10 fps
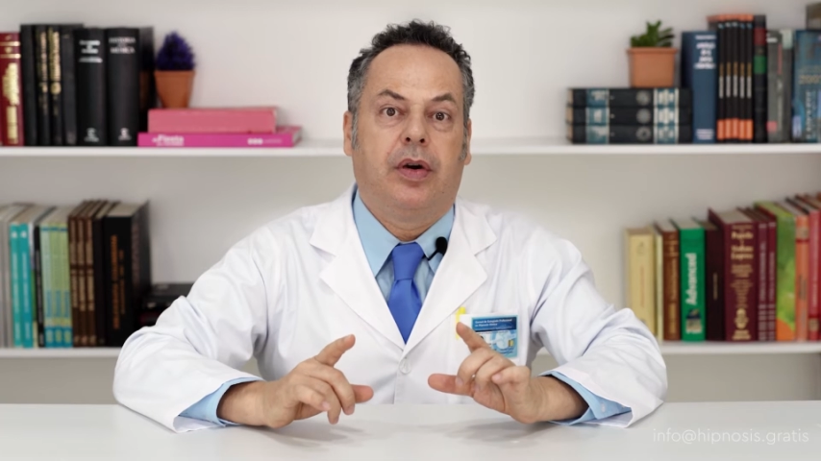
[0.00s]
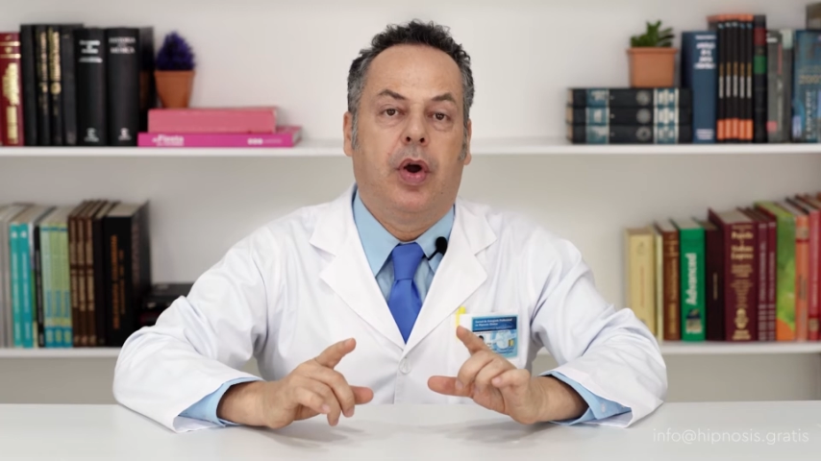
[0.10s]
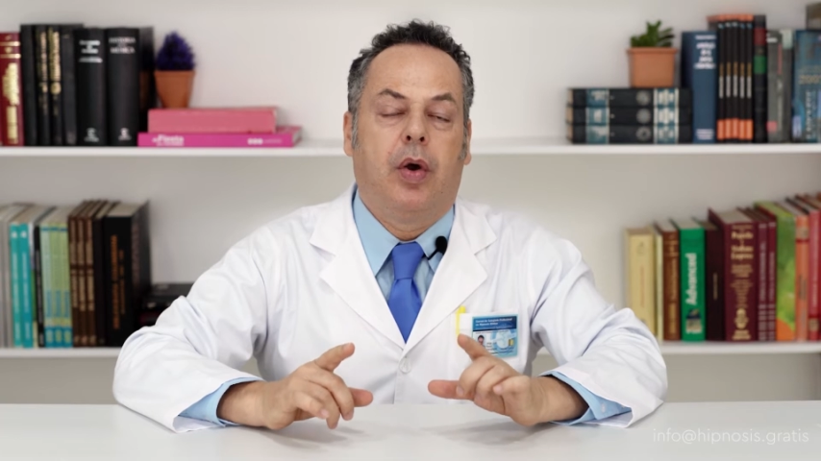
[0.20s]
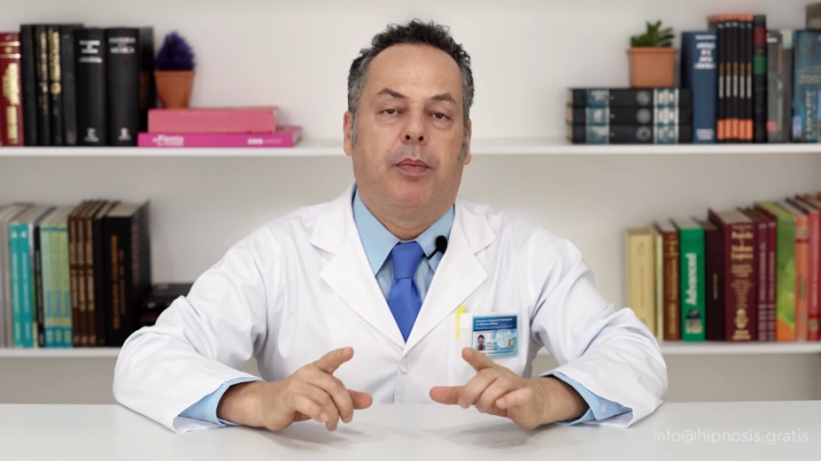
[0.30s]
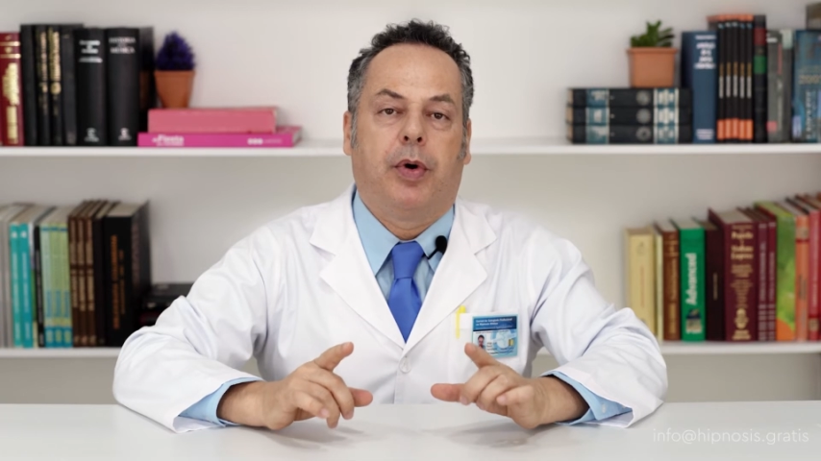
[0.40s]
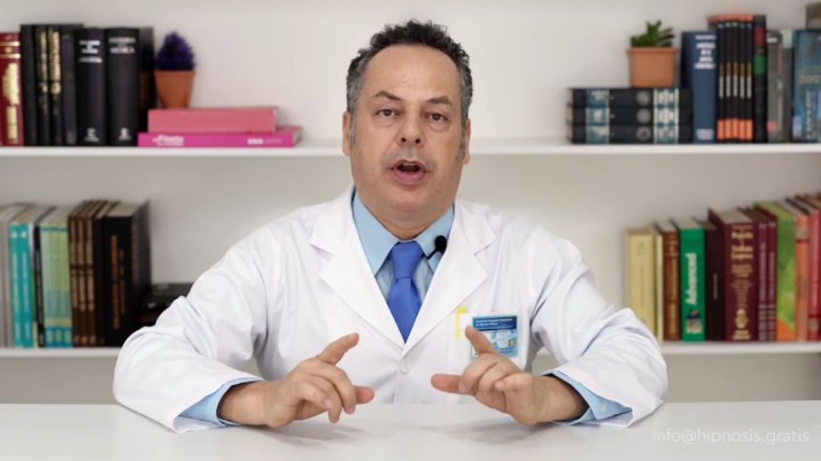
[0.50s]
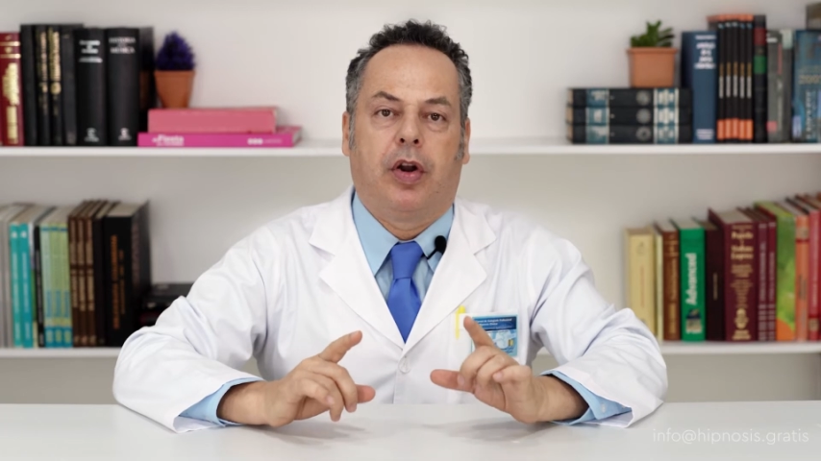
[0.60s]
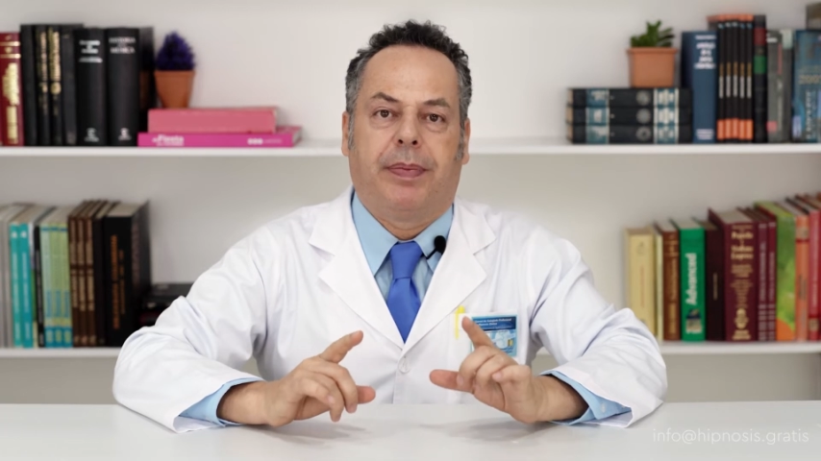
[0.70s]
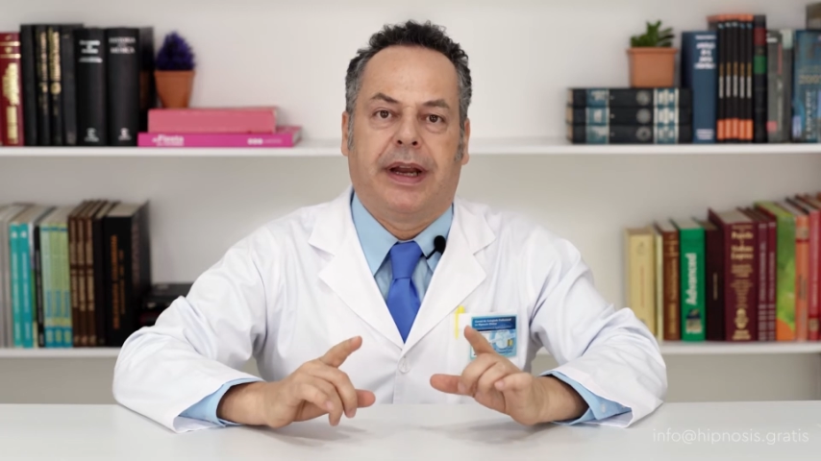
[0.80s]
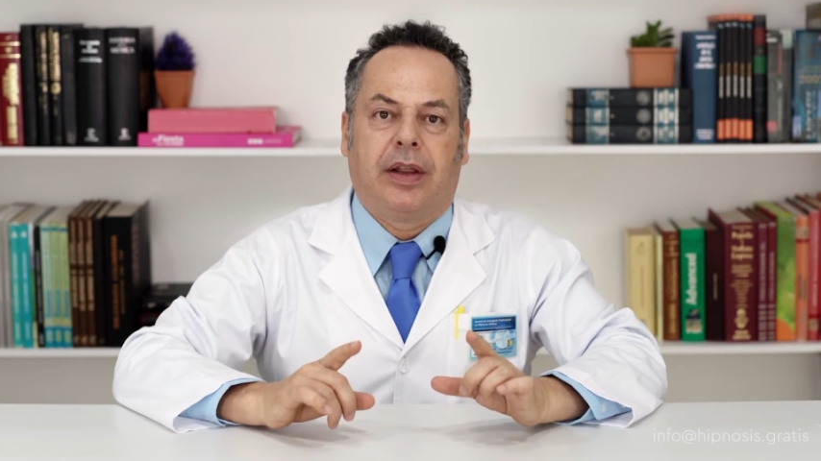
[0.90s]
of the
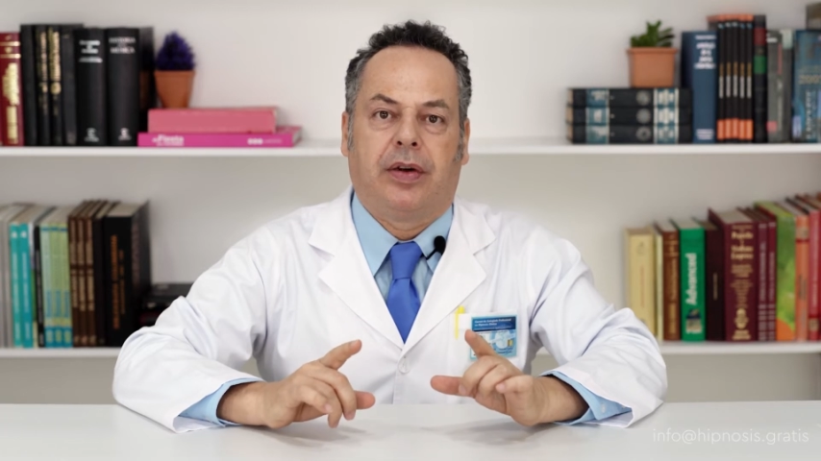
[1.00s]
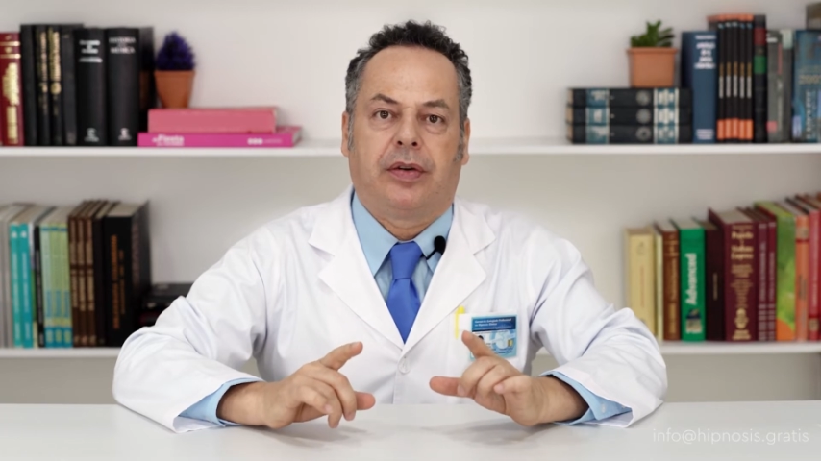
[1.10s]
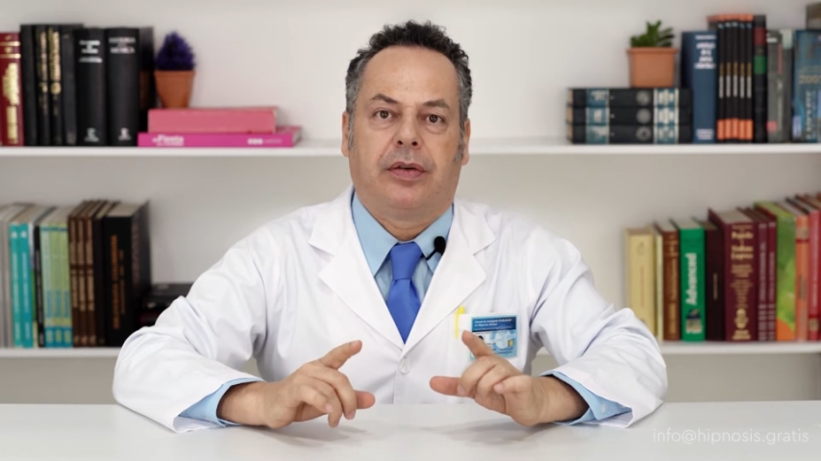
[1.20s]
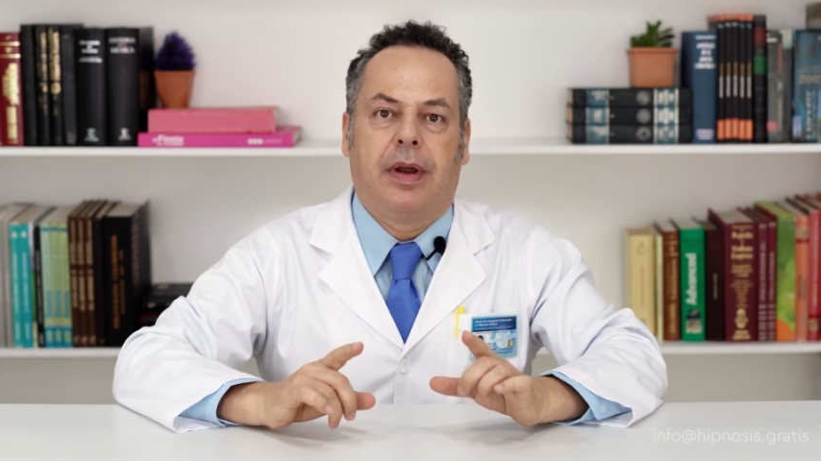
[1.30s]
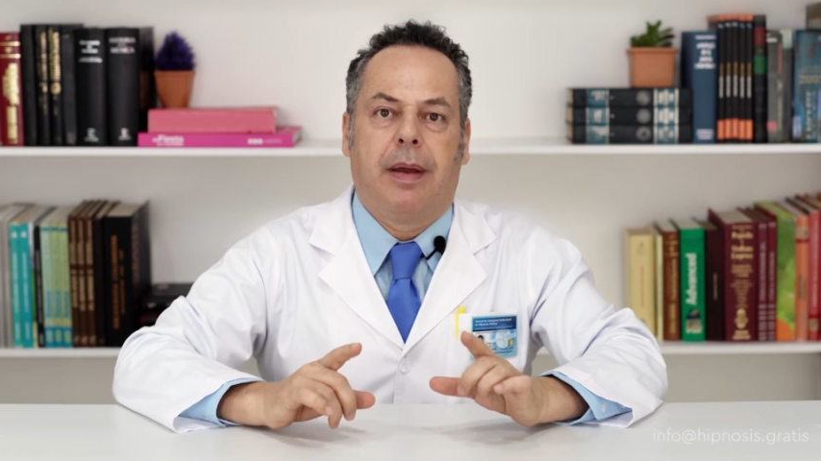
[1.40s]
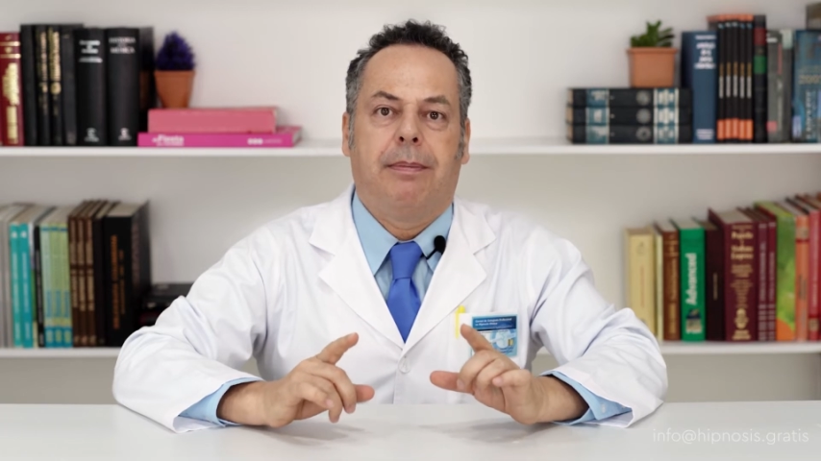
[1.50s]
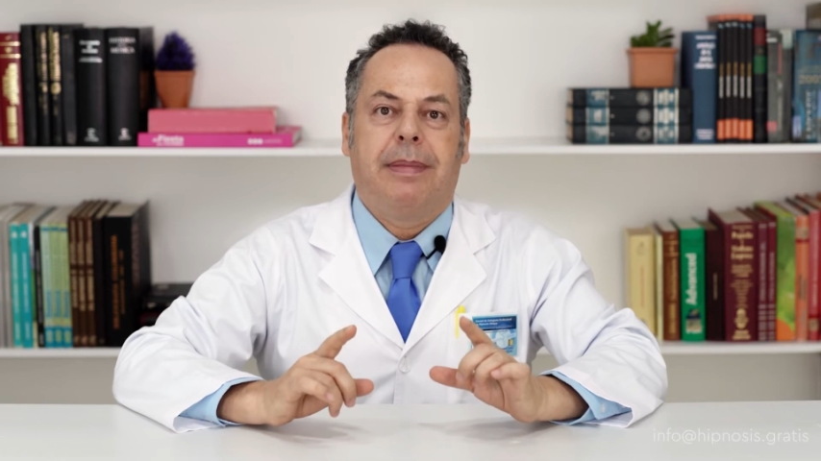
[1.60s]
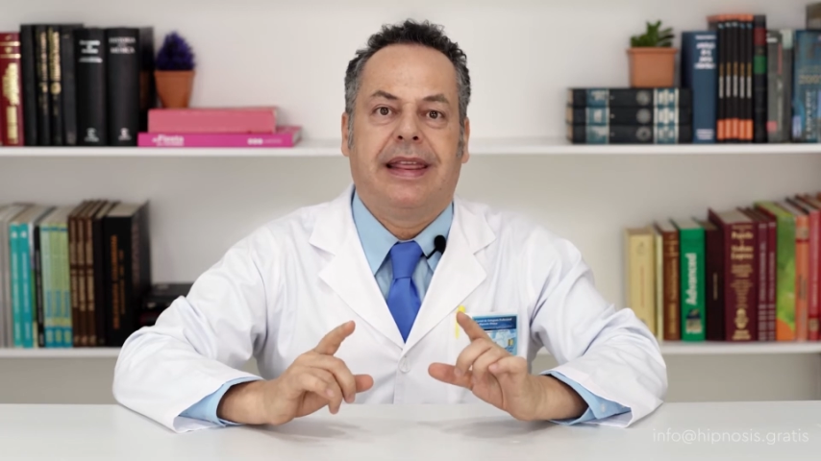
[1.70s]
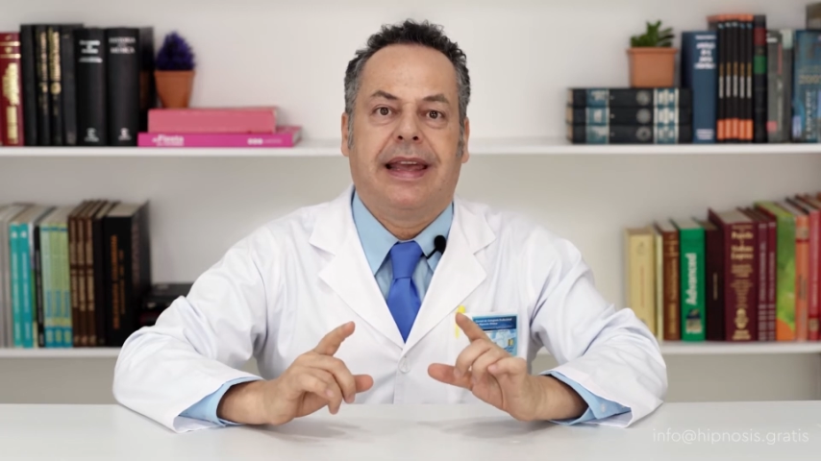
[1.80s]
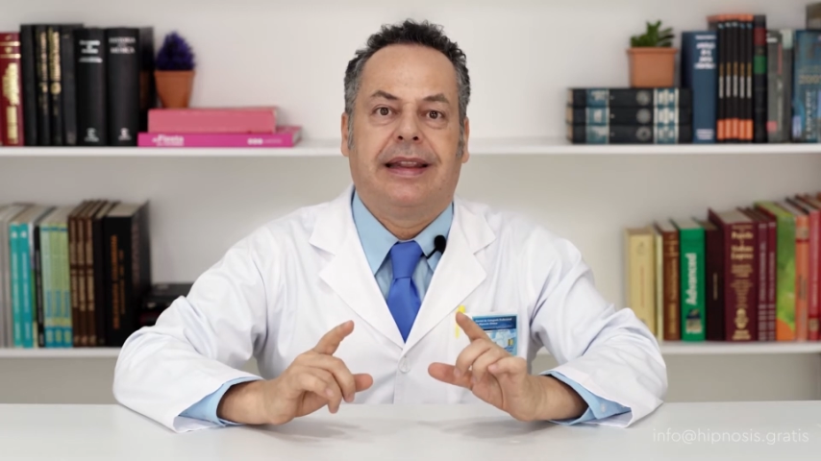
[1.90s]
psychologist and Nobel Prize